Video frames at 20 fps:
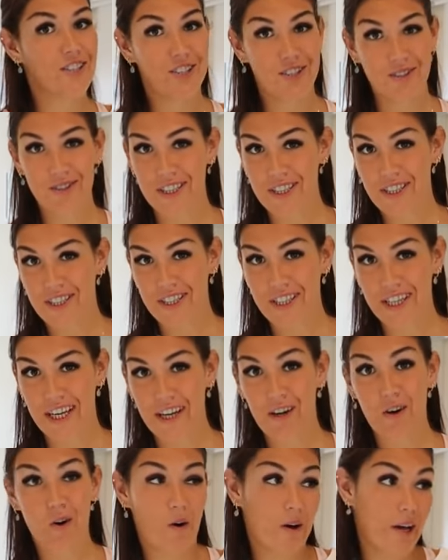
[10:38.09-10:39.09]
choose a
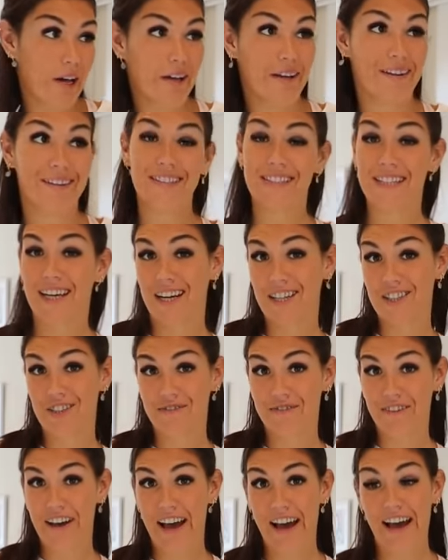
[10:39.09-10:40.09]
cooking oil
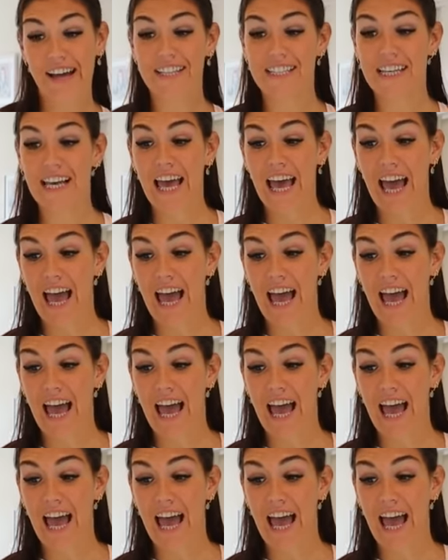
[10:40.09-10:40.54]
slash fat,